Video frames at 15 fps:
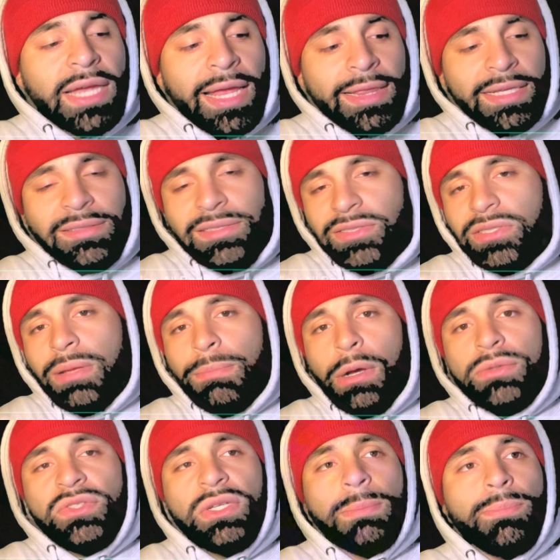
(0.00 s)
and this is the
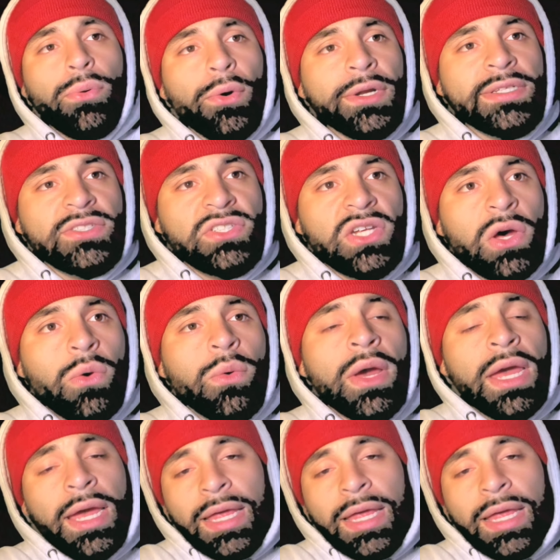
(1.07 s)
most important, so